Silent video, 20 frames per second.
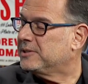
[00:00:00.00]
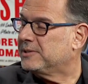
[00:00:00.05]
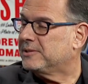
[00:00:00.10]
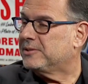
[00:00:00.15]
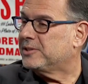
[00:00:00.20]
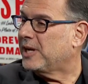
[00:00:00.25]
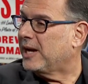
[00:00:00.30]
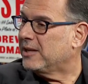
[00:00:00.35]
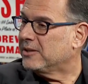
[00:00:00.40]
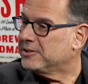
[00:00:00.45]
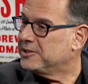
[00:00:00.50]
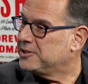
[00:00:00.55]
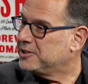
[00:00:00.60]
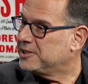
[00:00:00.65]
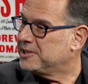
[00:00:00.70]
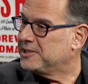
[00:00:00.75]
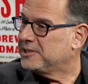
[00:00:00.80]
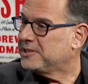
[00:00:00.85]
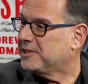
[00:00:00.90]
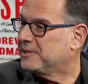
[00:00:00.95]
and
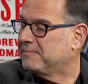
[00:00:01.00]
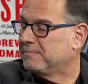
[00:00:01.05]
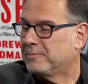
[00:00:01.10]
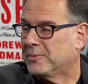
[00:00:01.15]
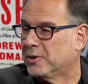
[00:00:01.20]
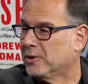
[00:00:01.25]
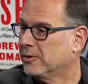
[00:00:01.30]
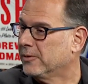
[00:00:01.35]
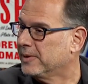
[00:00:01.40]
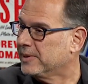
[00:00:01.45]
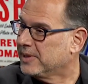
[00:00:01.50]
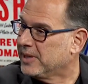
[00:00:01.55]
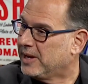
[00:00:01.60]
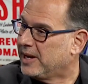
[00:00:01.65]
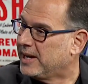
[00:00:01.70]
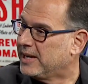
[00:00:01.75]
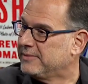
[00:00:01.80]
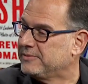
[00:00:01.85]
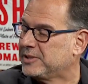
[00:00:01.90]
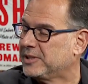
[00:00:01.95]
challenges and current
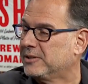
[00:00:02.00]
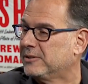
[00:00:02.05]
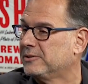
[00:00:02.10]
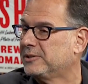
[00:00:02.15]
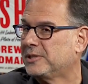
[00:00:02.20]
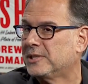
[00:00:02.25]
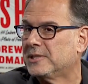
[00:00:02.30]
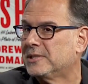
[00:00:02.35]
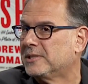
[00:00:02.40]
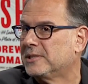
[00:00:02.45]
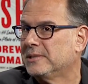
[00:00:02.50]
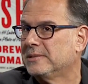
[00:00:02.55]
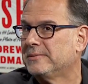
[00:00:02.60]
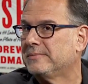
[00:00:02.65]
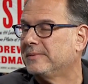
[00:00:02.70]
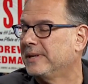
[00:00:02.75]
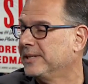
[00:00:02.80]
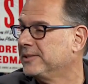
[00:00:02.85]
lives that are just as